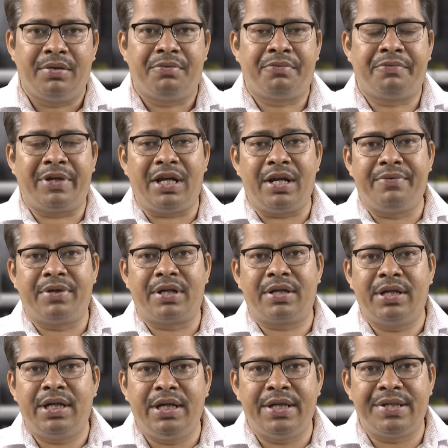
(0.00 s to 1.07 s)
Whenever
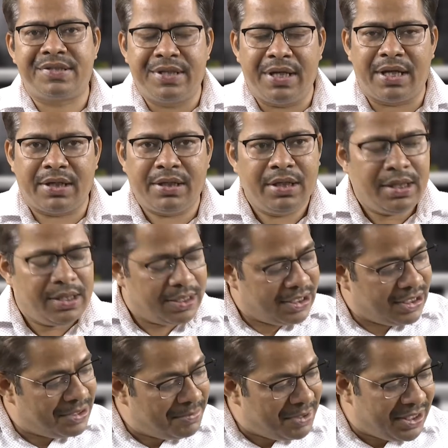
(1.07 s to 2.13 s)
need is there,
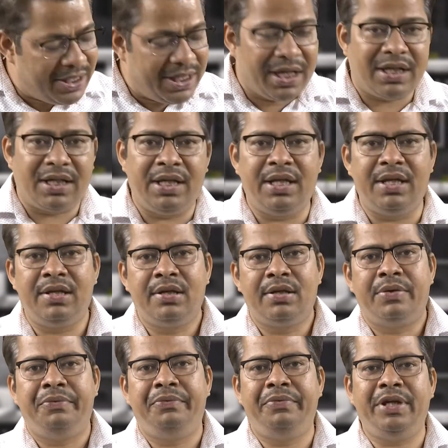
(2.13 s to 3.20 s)
immediately
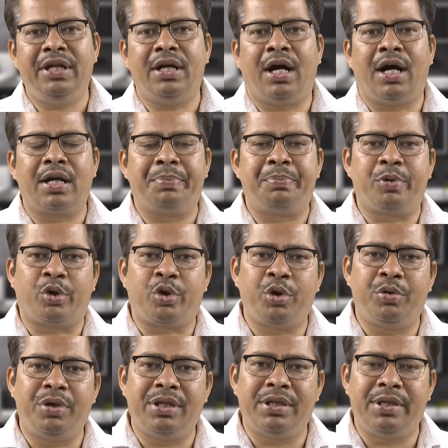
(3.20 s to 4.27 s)
we are
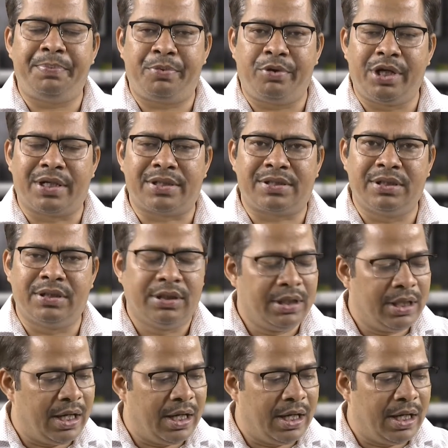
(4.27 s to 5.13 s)
procuring the products uh,